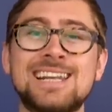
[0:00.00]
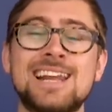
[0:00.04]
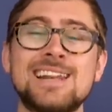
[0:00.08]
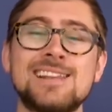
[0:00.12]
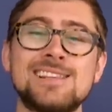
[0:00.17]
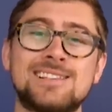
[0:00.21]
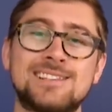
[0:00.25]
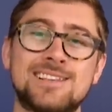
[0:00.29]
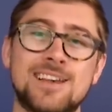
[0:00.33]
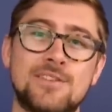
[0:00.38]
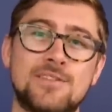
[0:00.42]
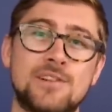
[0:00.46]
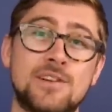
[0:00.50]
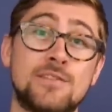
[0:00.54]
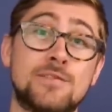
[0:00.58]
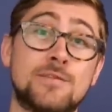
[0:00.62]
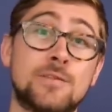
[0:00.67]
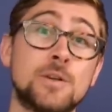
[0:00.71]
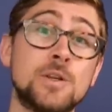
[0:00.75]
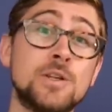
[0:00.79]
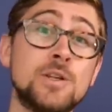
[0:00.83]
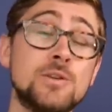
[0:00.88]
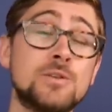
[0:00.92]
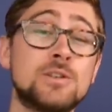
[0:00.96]
ninety-seven
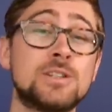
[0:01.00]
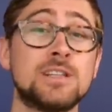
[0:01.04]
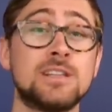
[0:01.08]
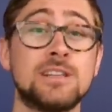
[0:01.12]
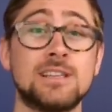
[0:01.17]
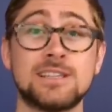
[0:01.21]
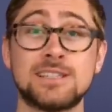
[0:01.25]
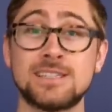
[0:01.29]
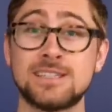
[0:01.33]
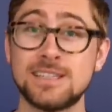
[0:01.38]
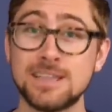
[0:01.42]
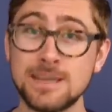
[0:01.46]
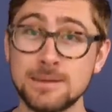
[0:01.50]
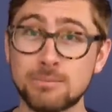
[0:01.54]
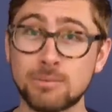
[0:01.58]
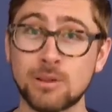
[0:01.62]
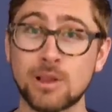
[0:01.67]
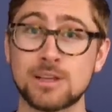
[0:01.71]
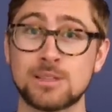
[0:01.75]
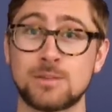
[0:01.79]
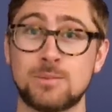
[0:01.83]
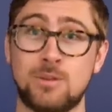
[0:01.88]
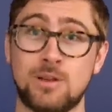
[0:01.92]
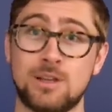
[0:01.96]
for use in the C
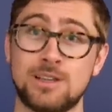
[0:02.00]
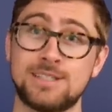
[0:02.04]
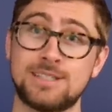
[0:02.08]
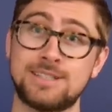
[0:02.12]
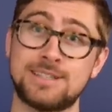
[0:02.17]
plus plus